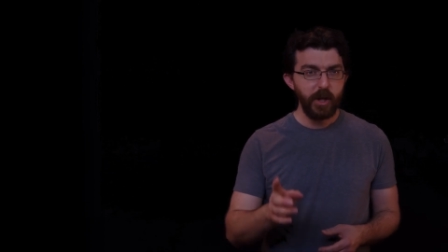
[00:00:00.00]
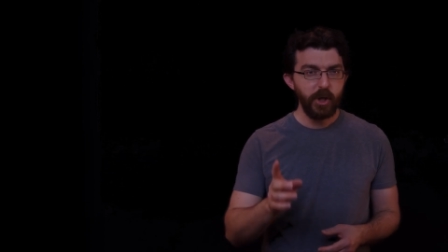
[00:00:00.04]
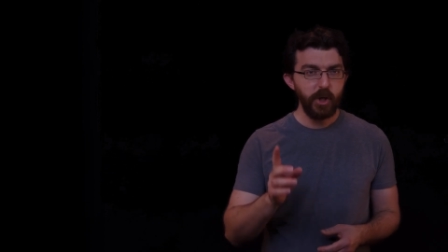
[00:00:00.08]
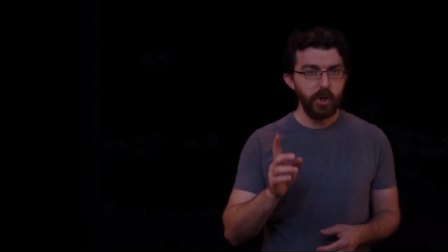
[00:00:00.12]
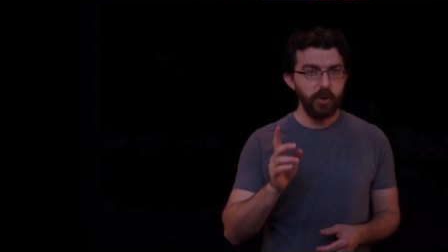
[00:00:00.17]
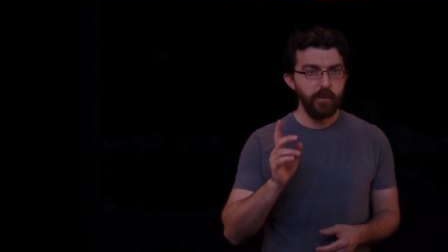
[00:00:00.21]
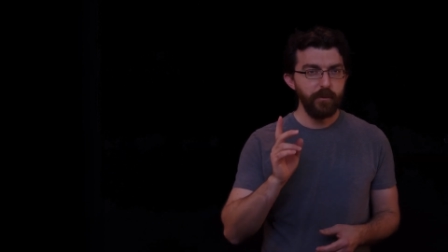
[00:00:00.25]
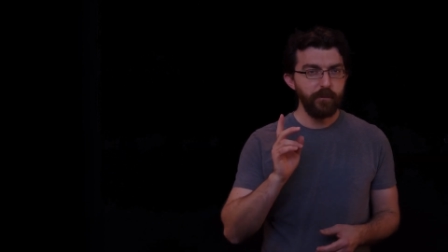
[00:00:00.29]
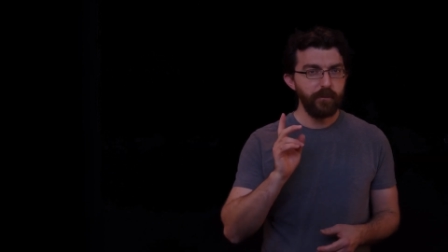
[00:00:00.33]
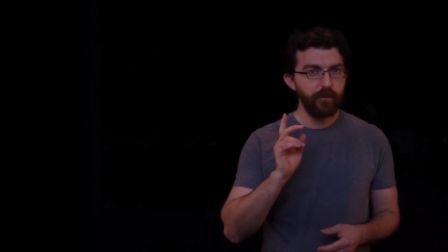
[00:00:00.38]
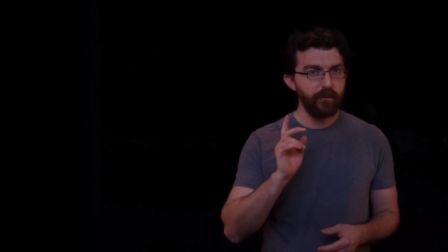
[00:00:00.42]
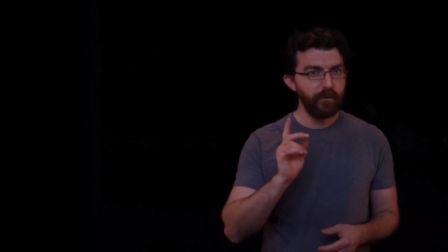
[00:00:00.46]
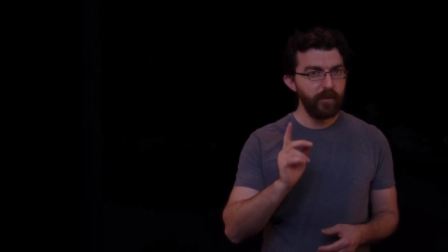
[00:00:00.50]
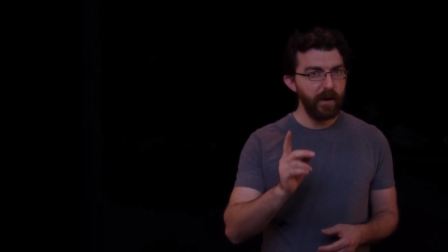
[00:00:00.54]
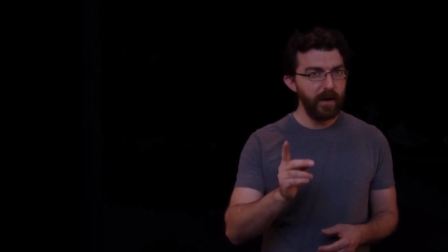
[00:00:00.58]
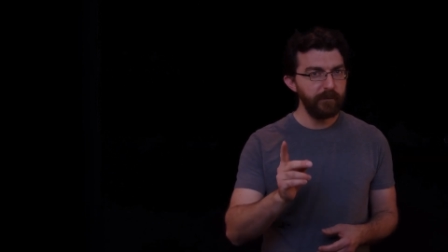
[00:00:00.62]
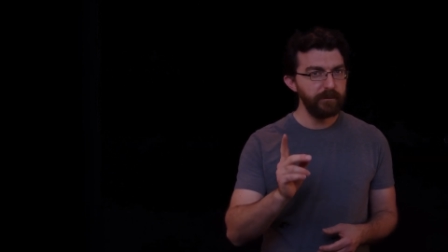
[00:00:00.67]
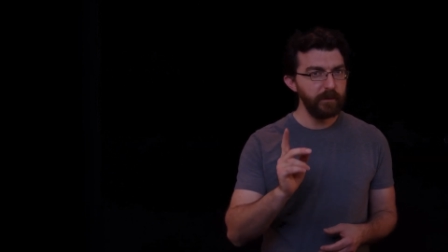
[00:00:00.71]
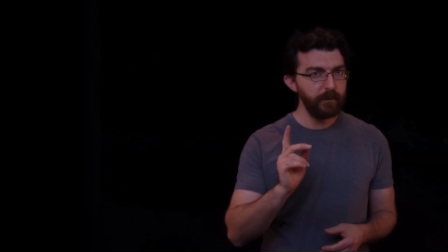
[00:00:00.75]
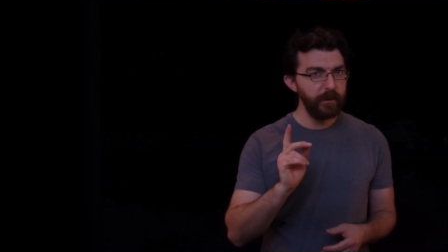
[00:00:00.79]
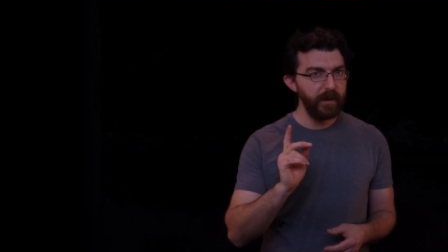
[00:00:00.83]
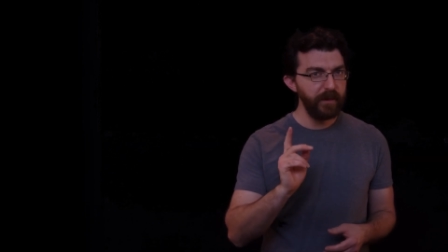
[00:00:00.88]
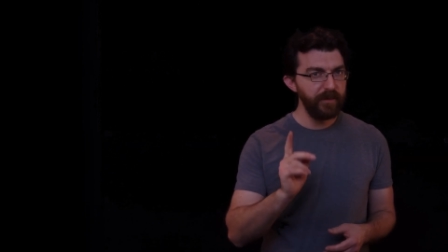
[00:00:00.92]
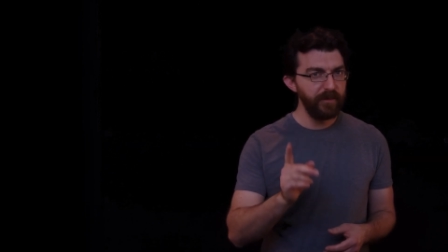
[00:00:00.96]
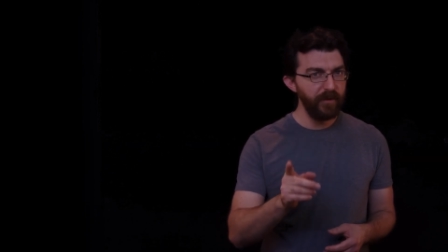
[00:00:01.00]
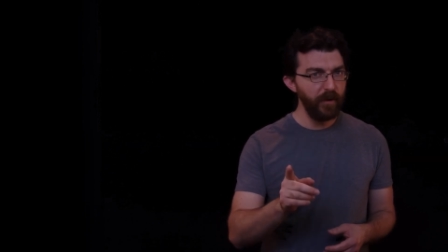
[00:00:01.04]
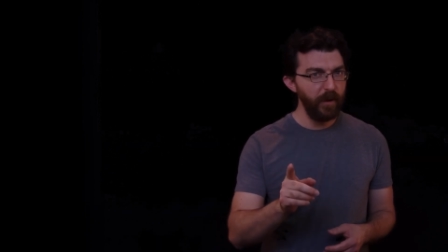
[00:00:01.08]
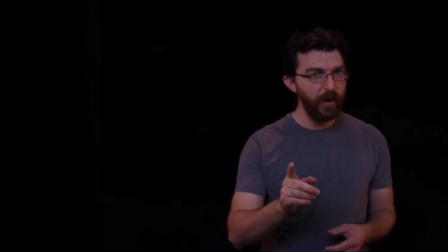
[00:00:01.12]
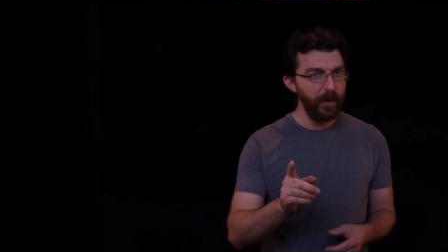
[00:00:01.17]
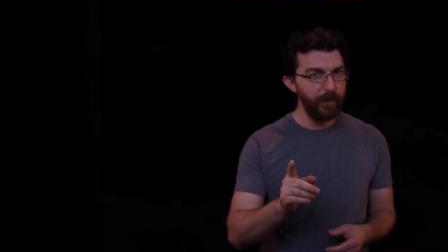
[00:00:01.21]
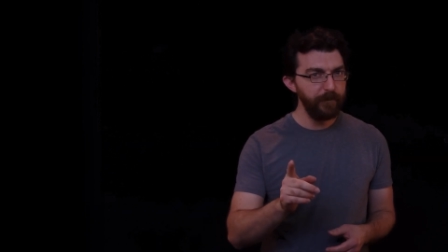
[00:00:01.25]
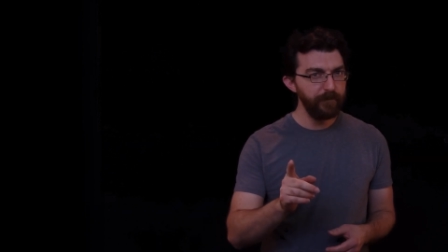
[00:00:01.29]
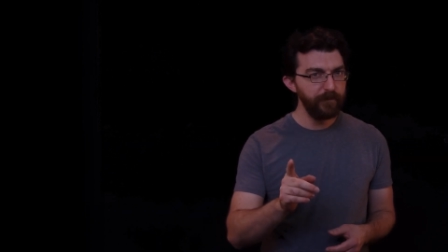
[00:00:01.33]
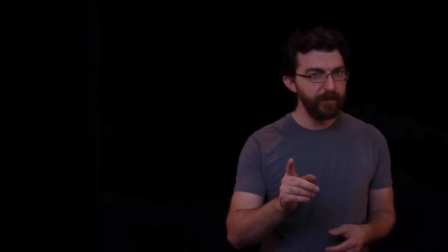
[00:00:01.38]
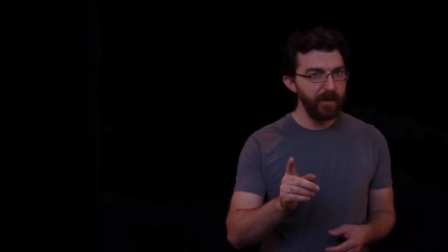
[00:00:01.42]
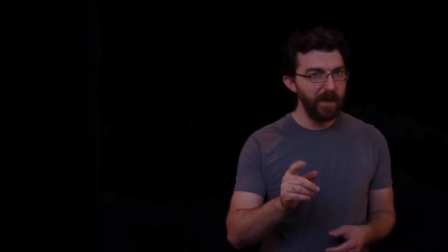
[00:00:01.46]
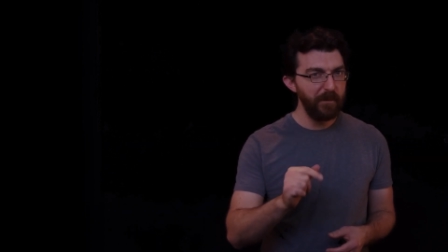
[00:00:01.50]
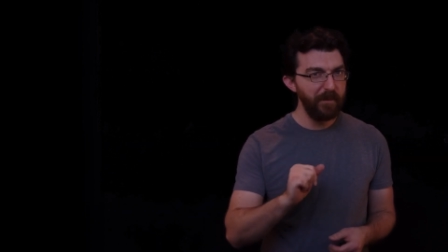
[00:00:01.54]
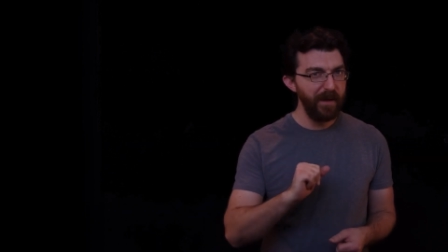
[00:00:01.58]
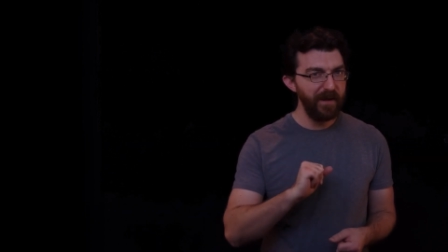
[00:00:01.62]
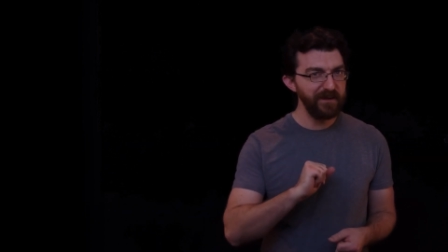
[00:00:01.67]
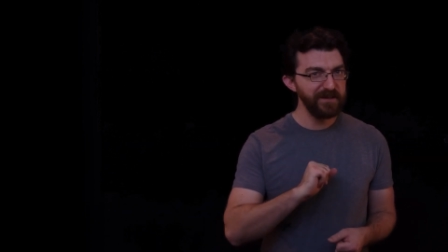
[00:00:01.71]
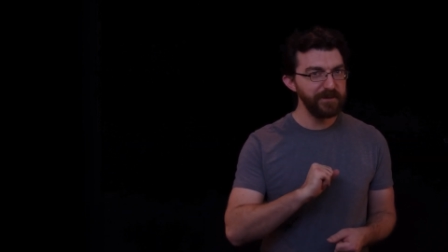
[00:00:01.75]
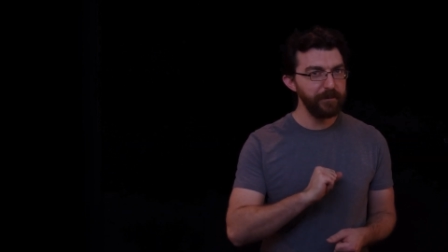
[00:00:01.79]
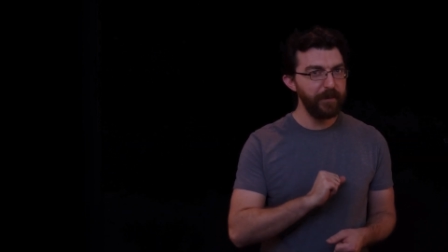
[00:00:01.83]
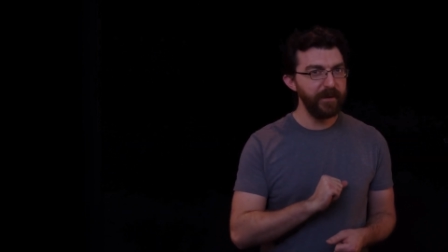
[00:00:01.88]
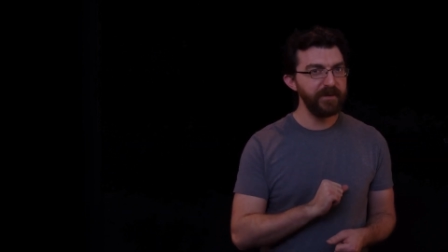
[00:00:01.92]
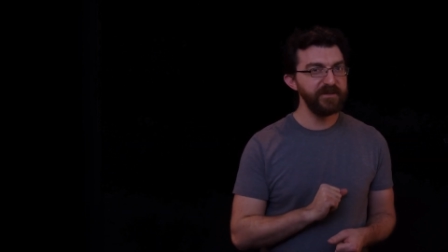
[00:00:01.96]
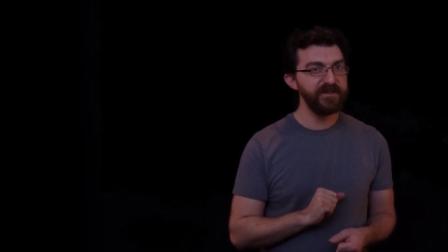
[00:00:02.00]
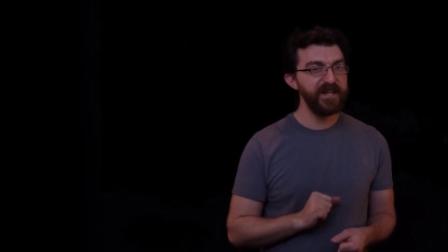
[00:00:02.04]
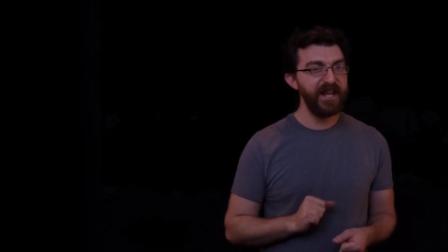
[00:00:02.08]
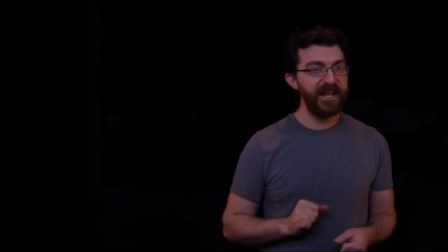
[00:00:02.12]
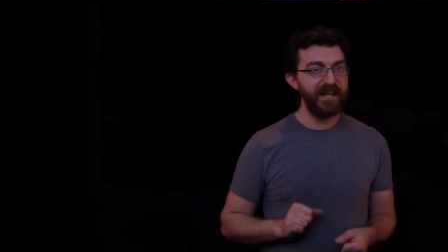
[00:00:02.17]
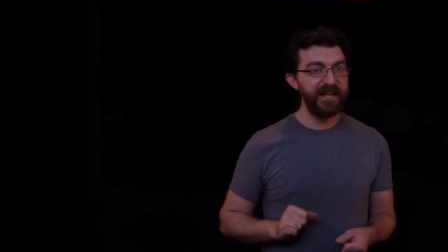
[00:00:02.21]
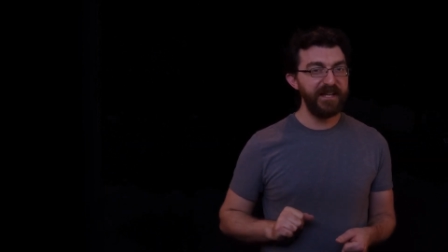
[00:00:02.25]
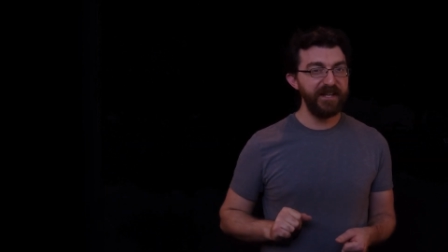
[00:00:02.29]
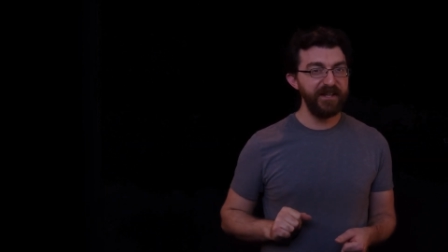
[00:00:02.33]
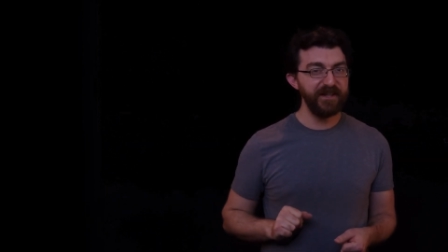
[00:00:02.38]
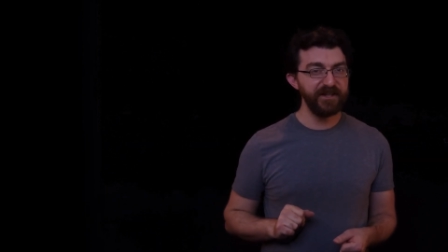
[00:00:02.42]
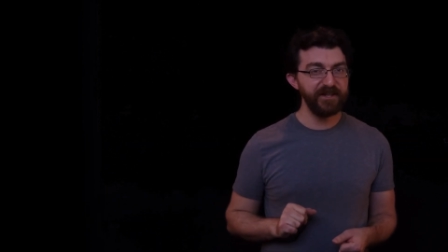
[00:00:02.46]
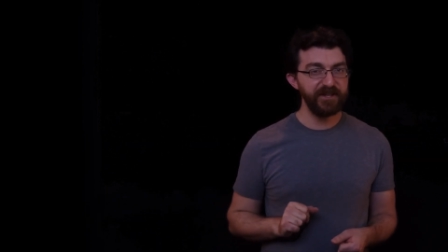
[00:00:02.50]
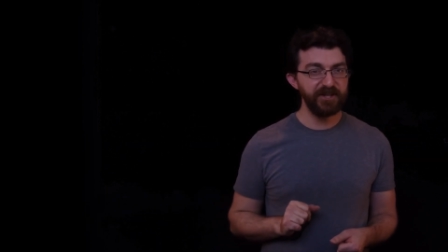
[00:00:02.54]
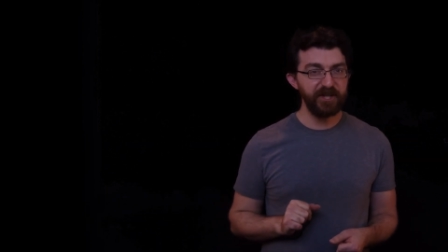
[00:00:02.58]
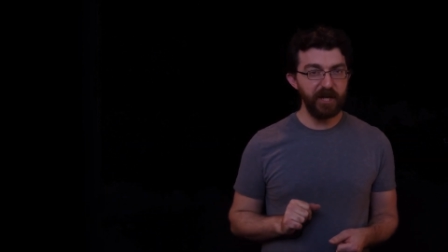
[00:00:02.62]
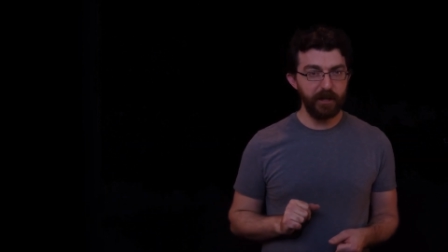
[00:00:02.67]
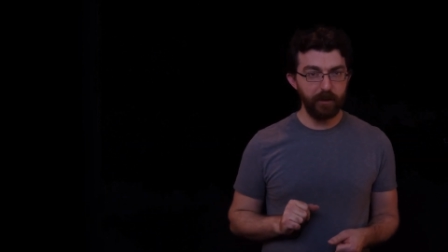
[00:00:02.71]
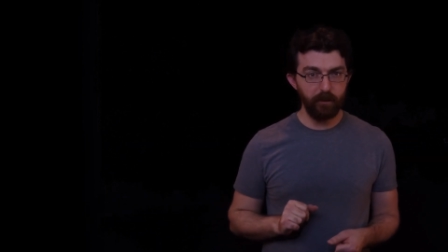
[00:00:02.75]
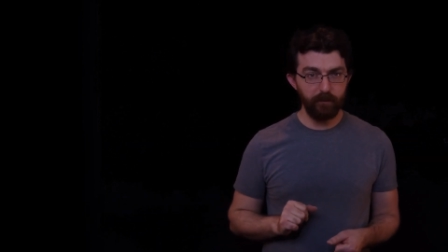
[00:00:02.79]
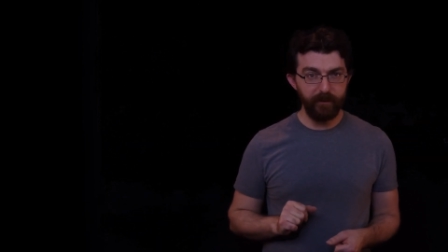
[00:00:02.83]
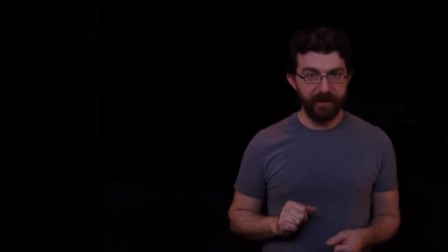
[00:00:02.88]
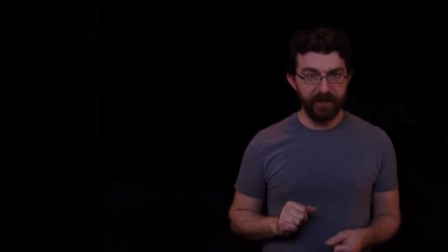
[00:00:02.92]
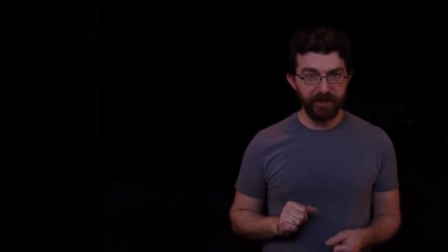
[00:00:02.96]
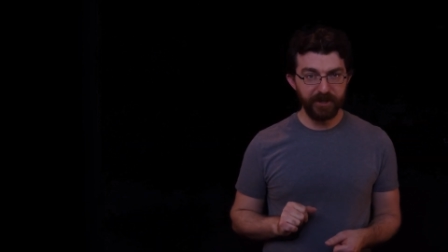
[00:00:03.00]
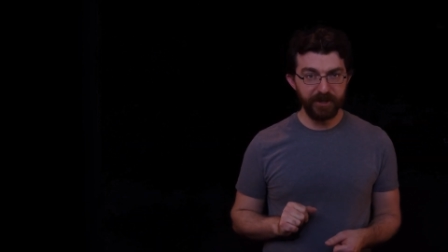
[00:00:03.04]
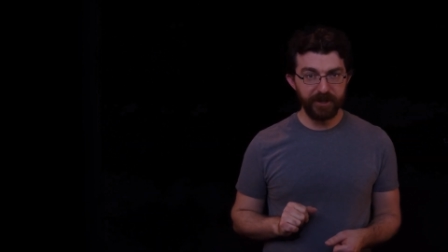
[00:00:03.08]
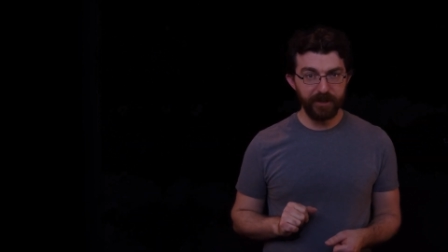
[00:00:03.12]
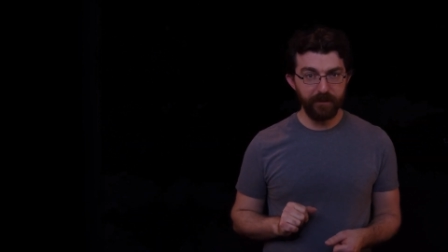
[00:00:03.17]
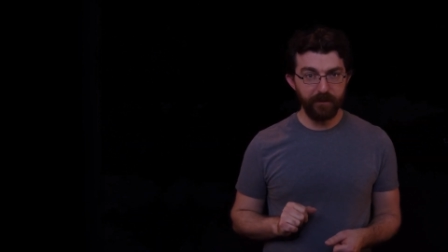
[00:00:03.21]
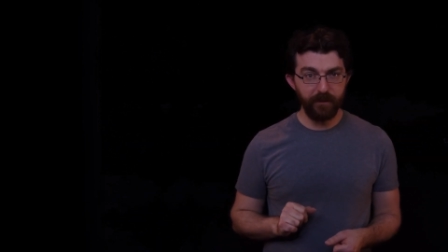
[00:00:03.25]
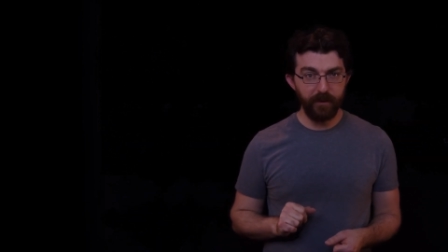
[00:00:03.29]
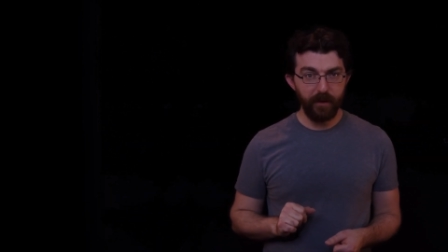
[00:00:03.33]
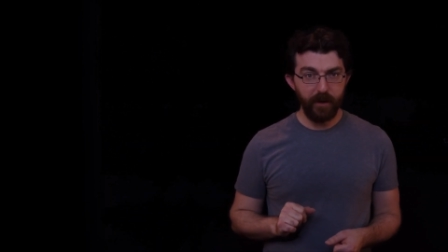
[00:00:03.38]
you probably thought about spontaneous generation.